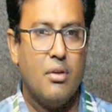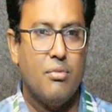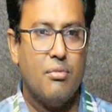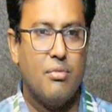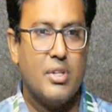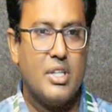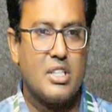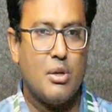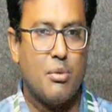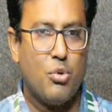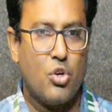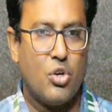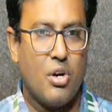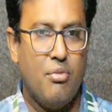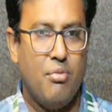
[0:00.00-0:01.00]
with the
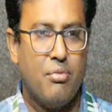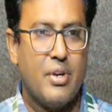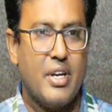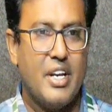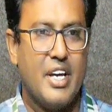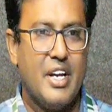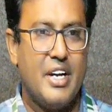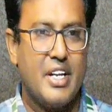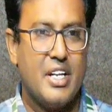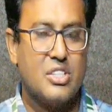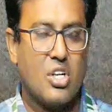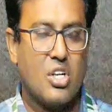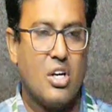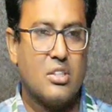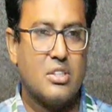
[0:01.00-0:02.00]
support of inheritance
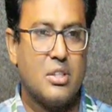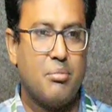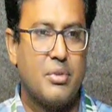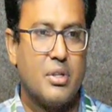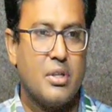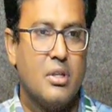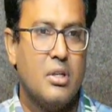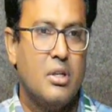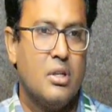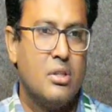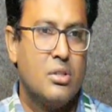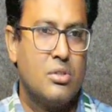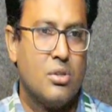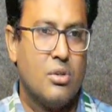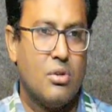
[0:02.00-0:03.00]
concept.
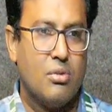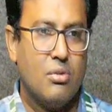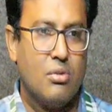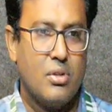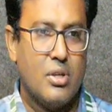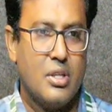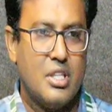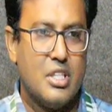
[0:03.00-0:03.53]
So in